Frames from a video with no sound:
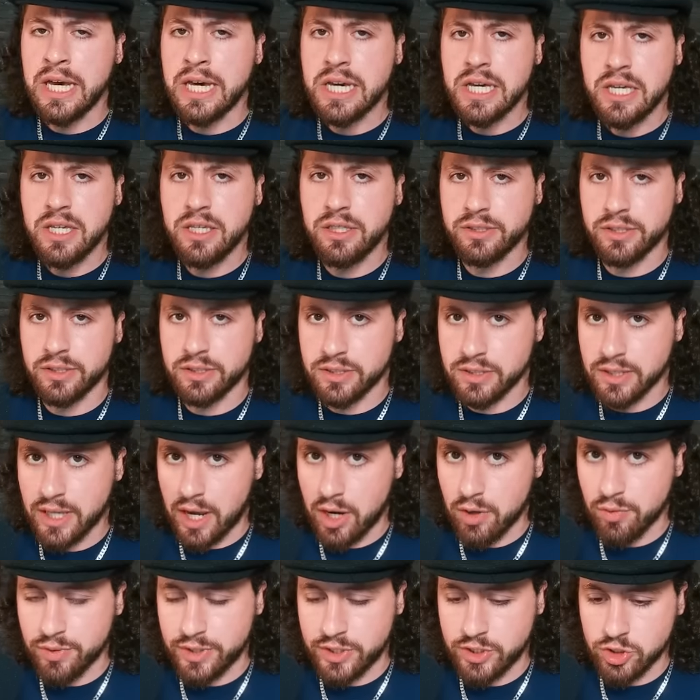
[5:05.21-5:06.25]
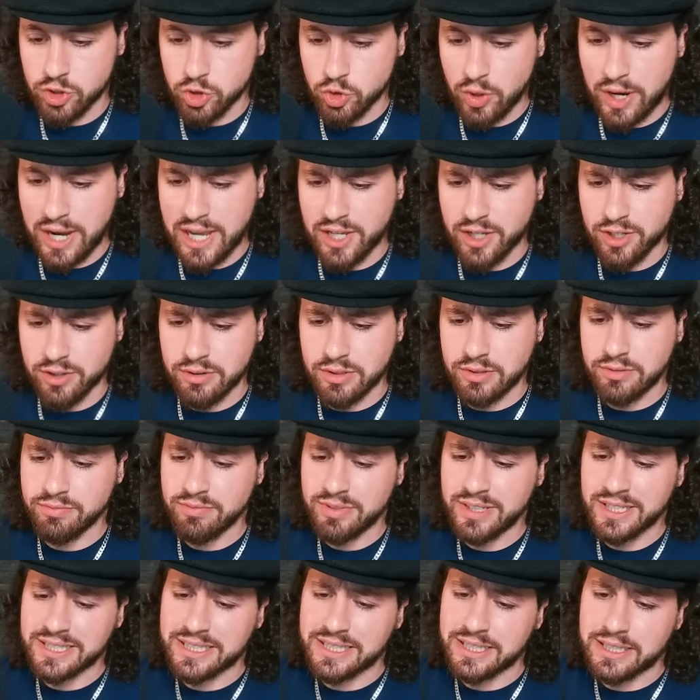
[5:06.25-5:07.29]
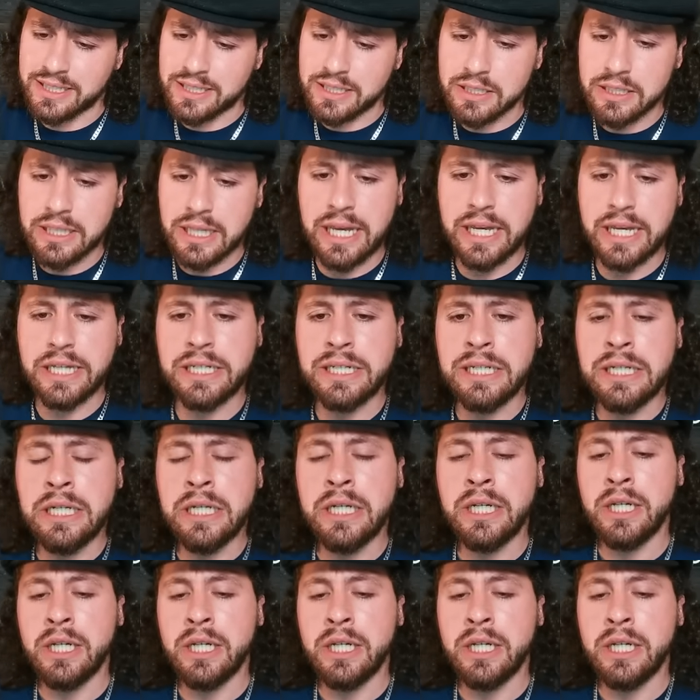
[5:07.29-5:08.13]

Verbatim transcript: He's a scary striker. And Ricky Glenn,